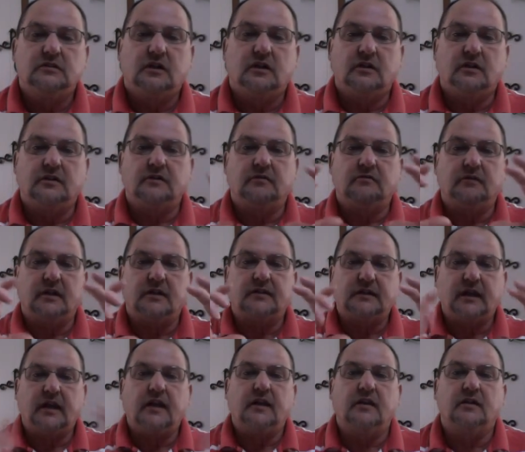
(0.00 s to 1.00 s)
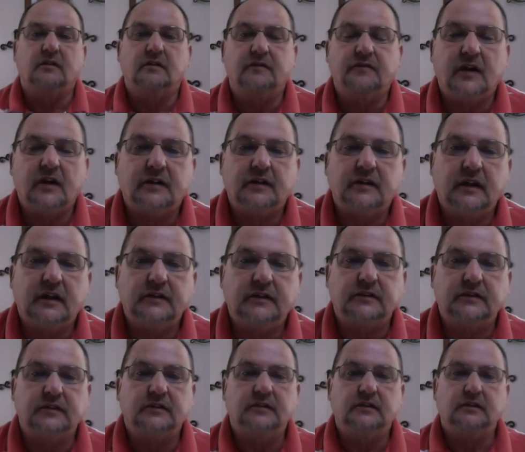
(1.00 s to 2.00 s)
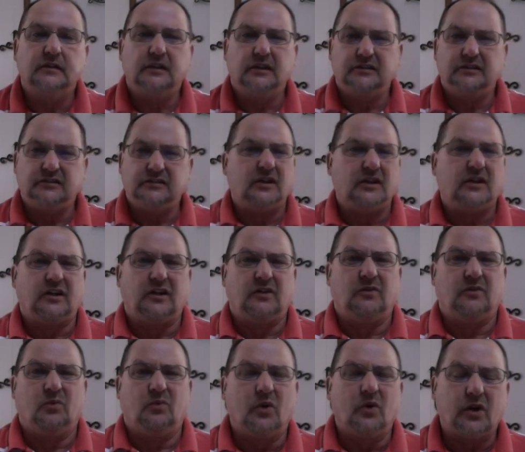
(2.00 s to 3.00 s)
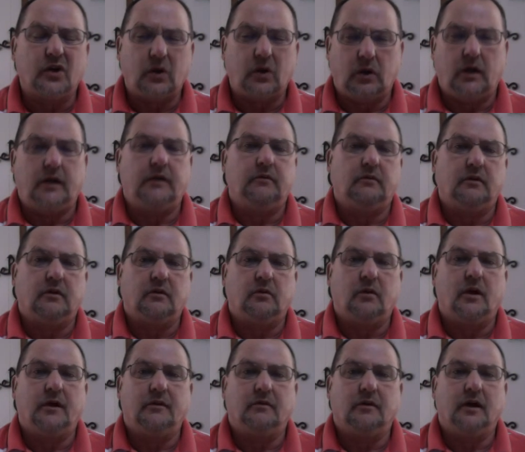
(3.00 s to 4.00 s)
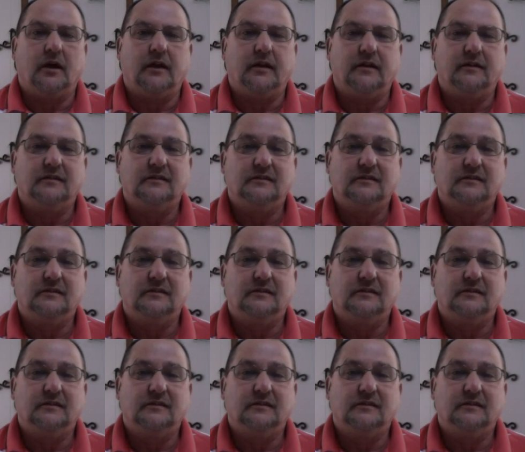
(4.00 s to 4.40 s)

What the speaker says: on the rectangular foundation, it's not going to work quite right.